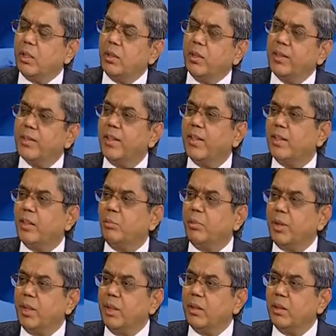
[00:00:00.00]
are the listed
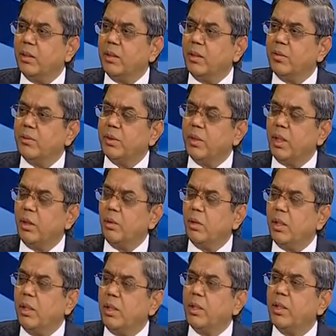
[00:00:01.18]
company. The
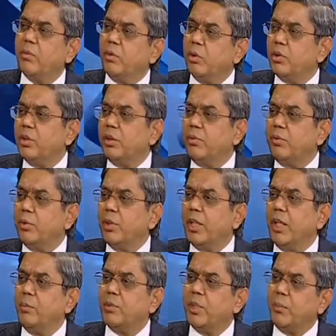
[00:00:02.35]
earlier was the 4
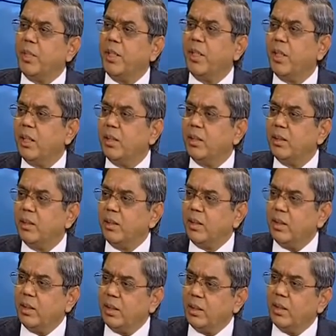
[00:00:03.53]
times EBITDA
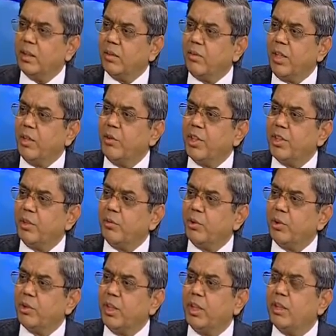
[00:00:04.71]
valuation
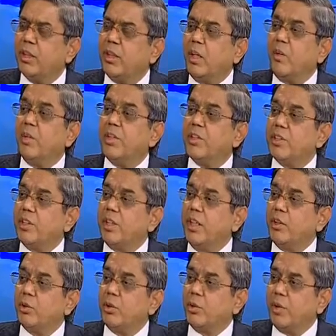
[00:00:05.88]
was there. Now it's
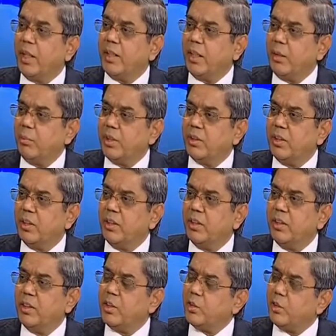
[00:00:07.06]
10 to 12 times is there.
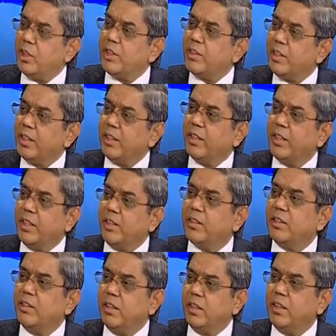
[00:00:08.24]
So it has
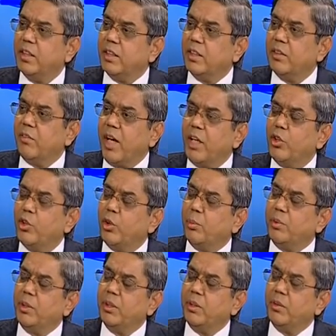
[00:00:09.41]
increased the value
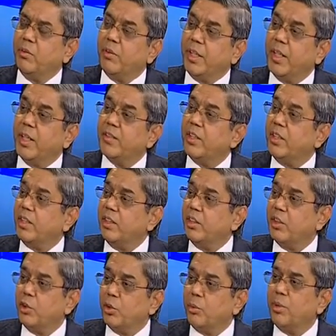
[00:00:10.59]
of the wind asset in
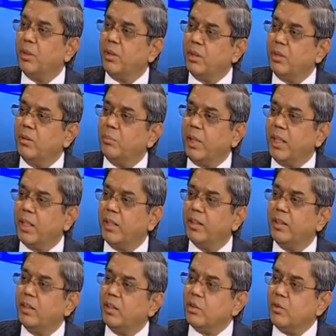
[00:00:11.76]
the European market.
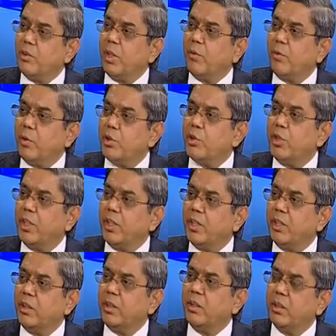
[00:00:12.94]
So we are fortunate
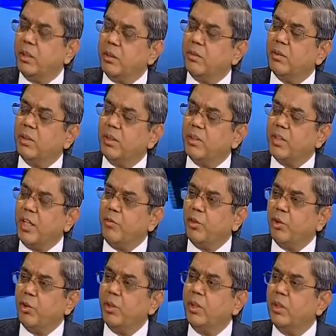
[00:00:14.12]
in the
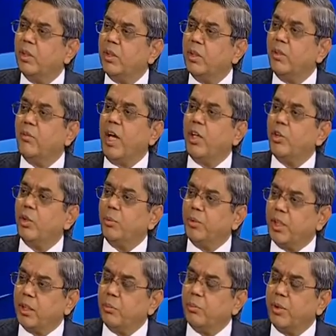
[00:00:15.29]
Senvion. The value of
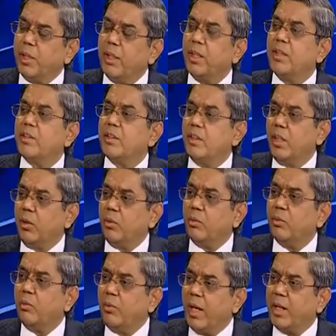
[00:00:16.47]
the company is now
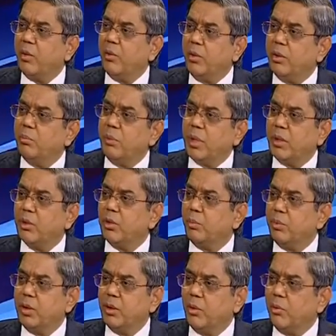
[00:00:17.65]
very good because
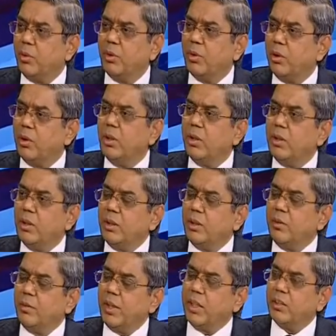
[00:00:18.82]
of the overall
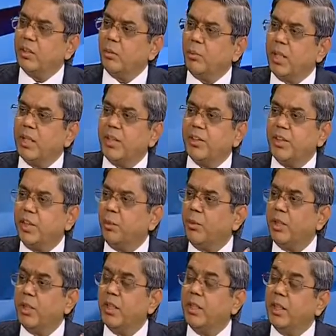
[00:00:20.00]
the financial market
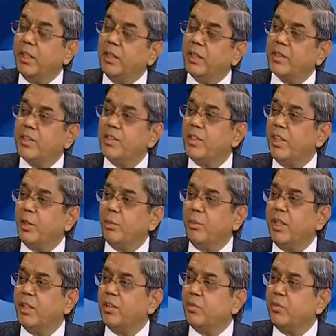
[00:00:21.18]
sentiment and industry
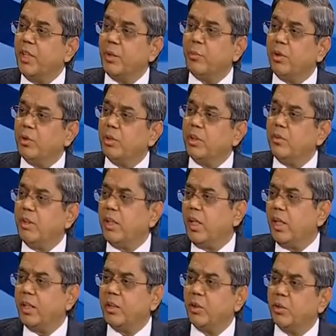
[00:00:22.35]
sentiment is very positive, and
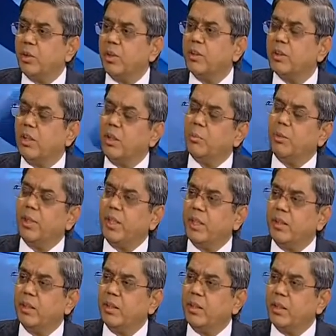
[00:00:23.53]
high growth is happening
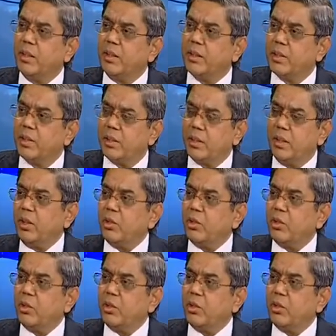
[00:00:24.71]
in the industries.